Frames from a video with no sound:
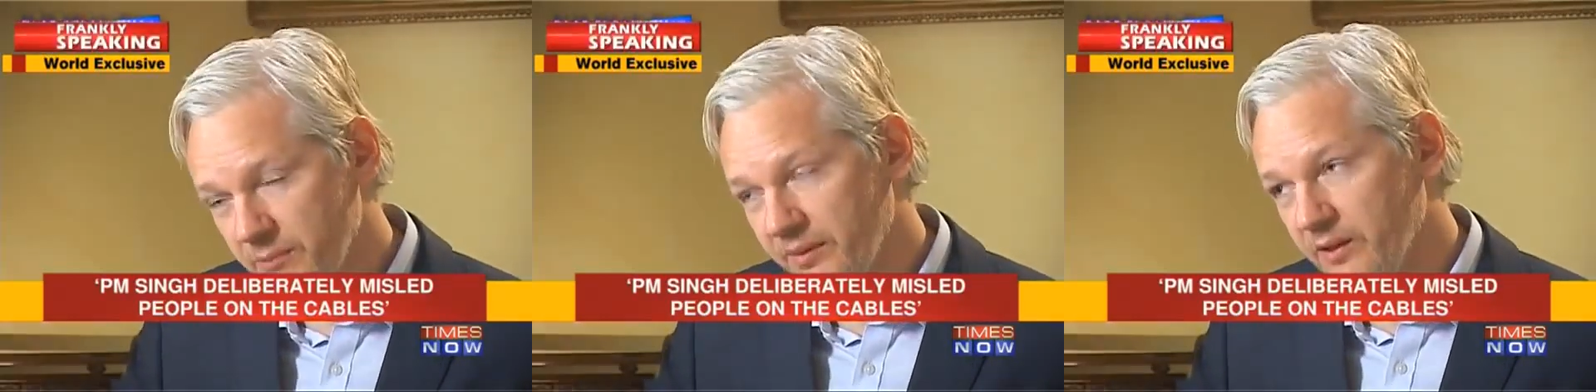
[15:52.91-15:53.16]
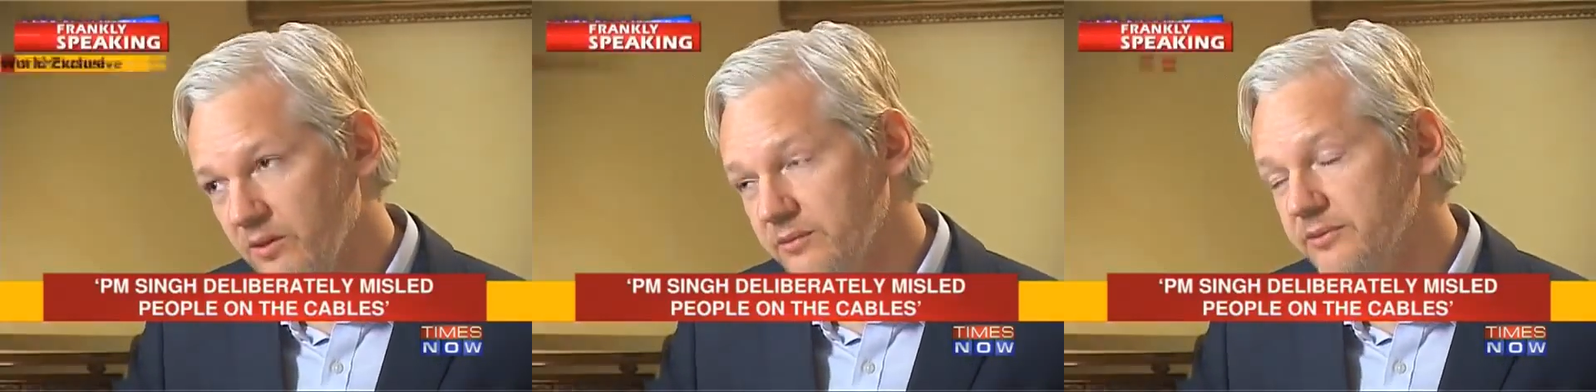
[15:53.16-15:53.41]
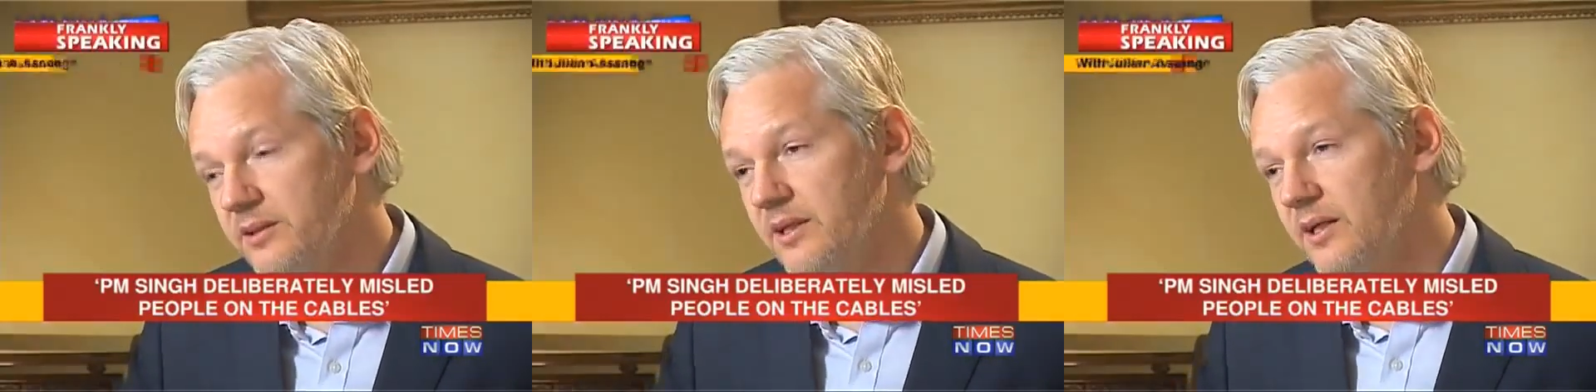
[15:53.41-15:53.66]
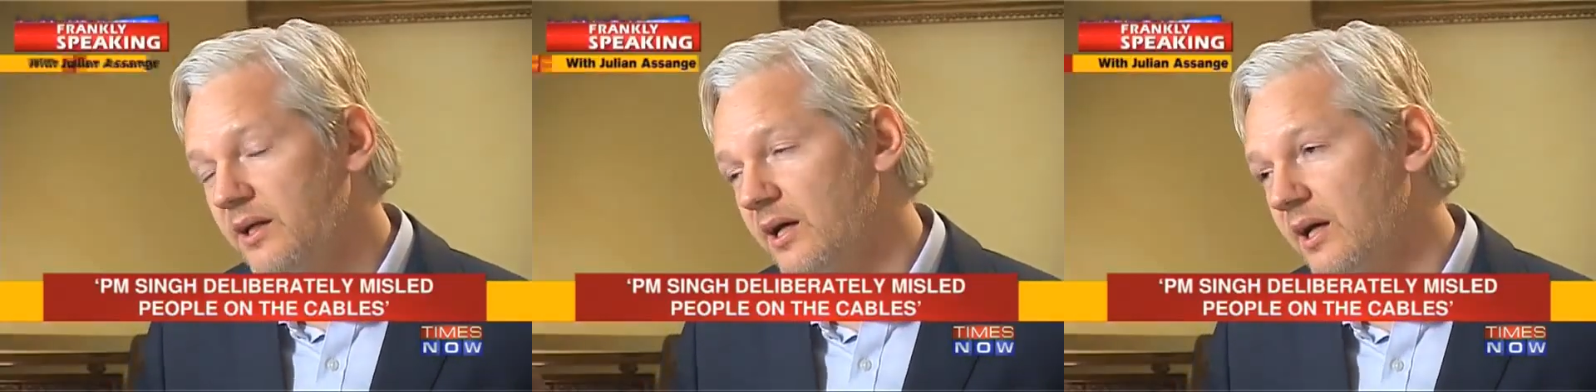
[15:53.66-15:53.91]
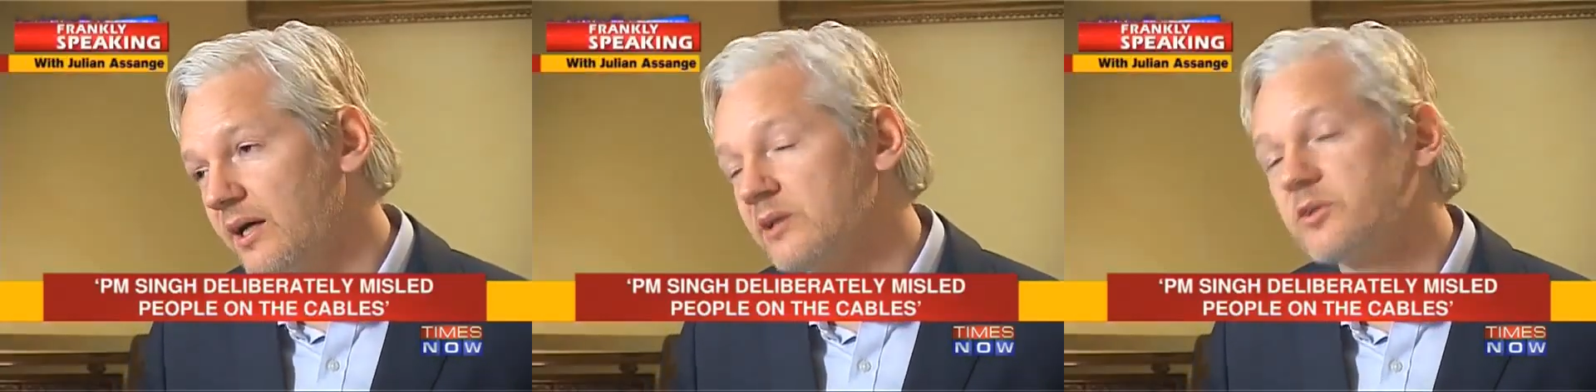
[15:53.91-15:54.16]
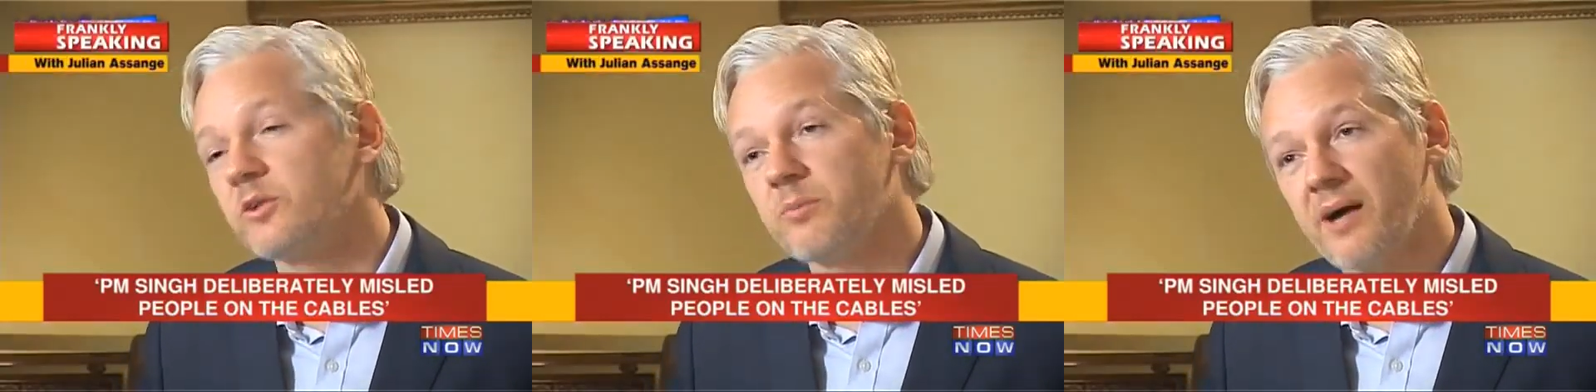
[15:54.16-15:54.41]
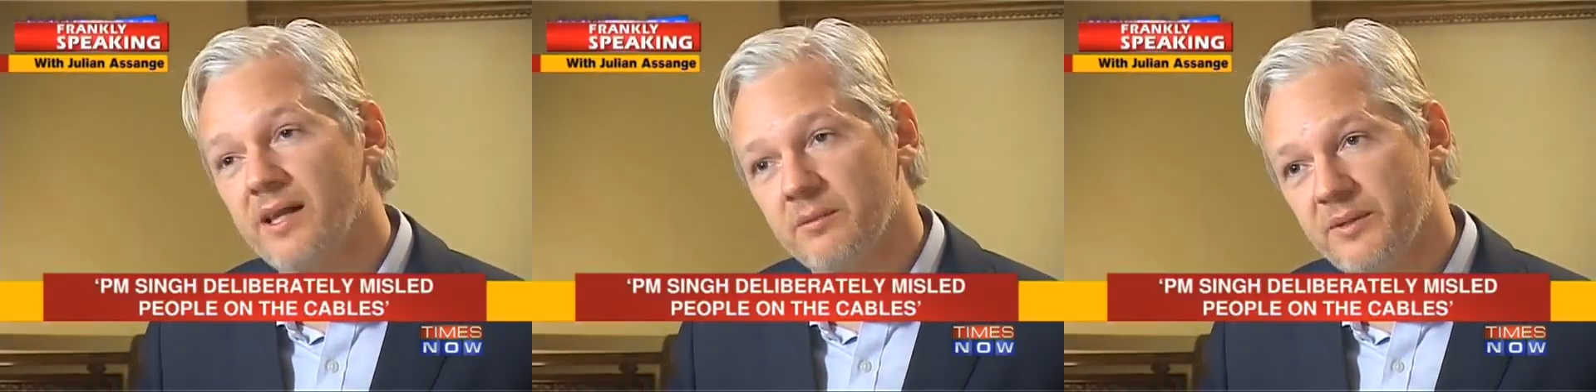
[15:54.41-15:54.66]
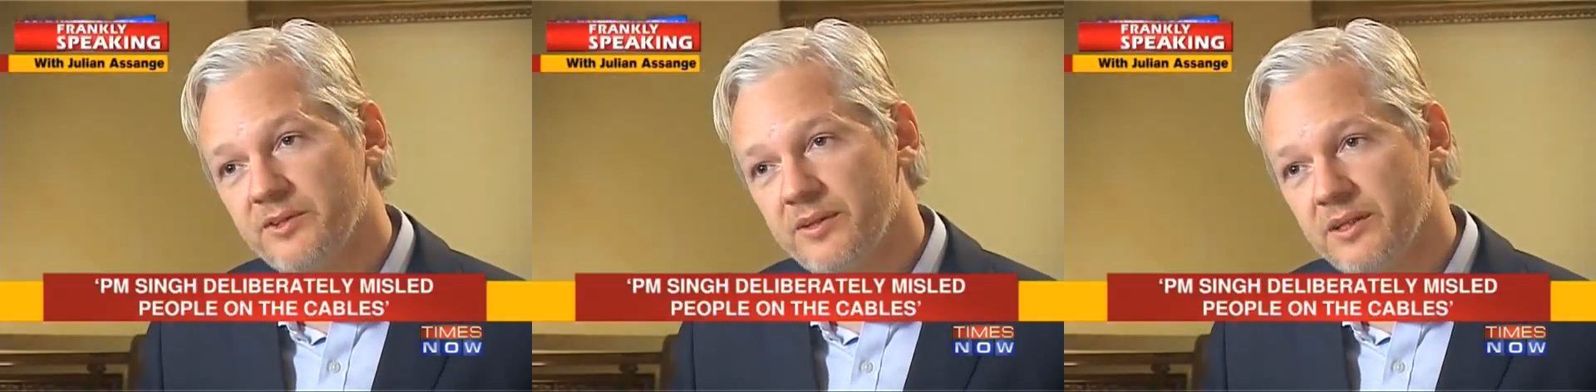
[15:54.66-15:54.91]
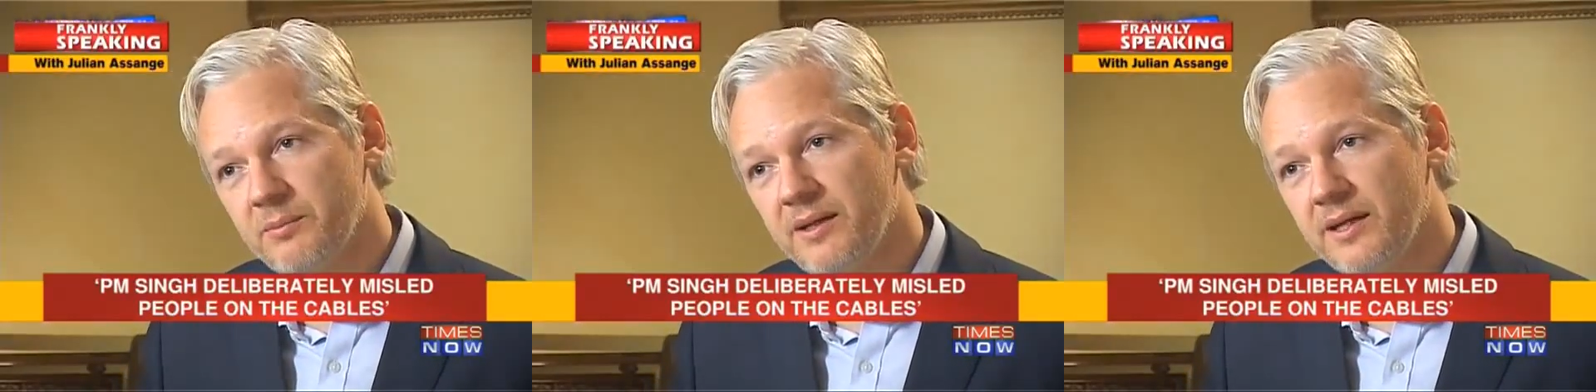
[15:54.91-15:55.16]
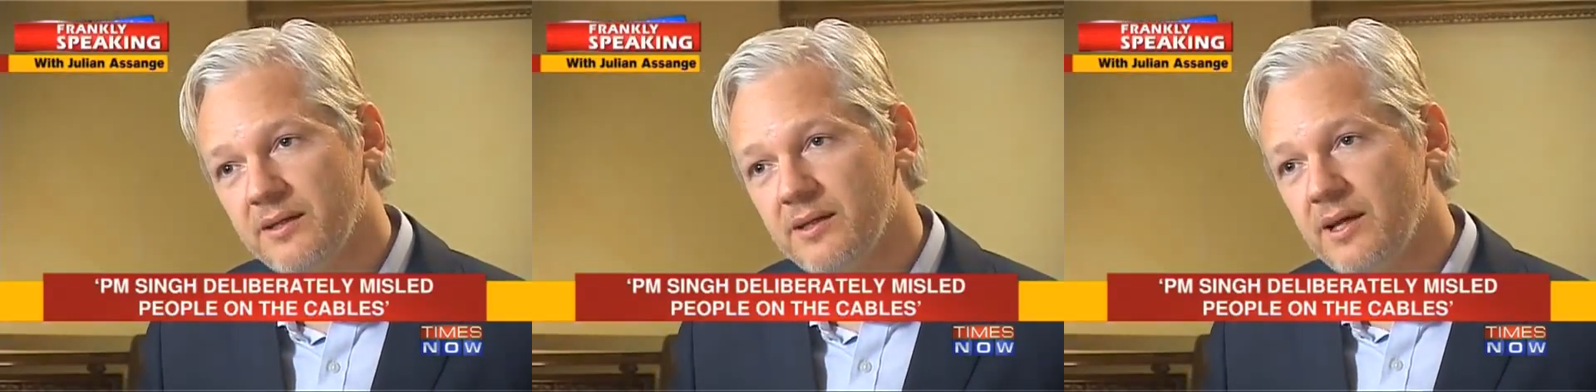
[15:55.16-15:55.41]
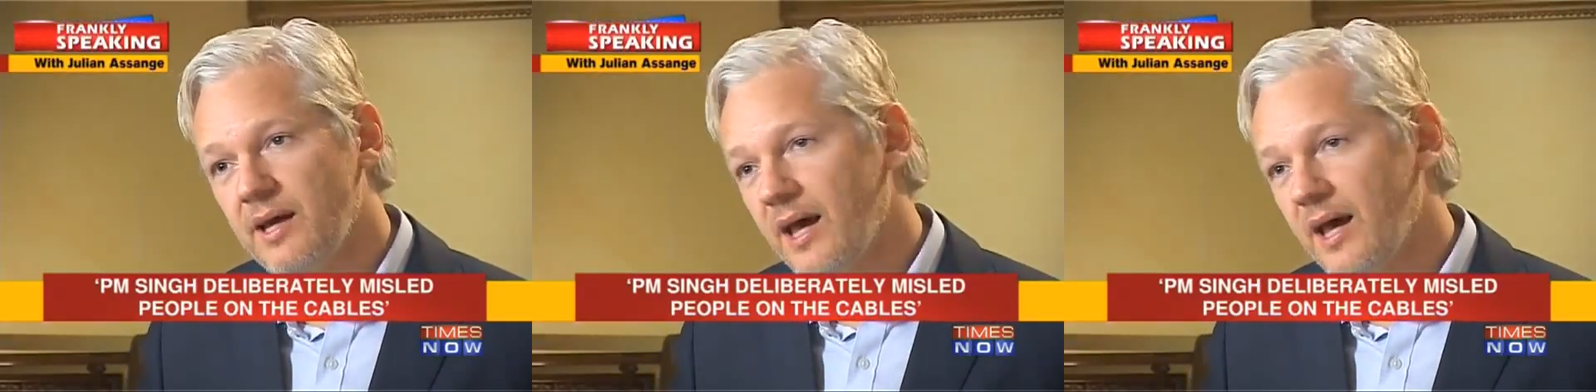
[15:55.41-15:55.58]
something off to a parliamentary committee.